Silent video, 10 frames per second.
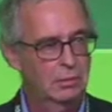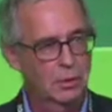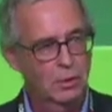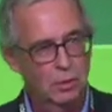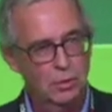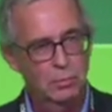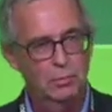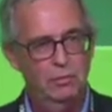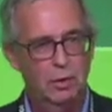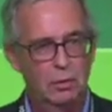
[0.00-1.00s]
the costs will
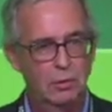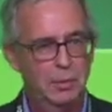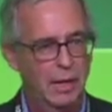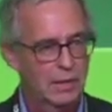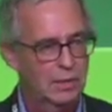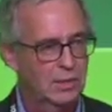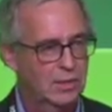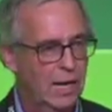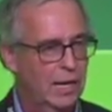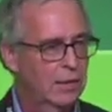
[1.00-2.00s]
fall, but as it
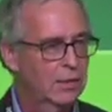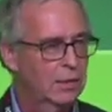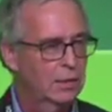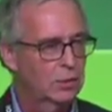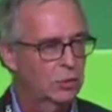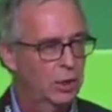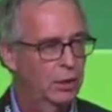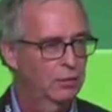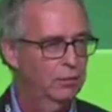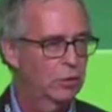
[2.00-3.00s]
stands and as a
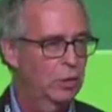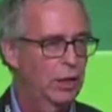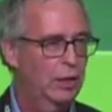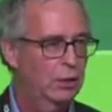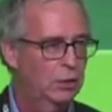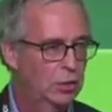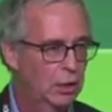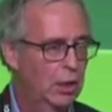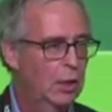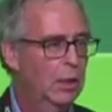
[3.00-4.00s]
trigger for change,
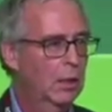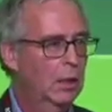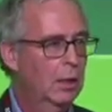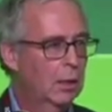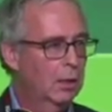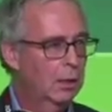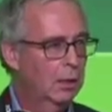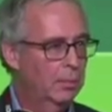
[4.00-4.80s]
the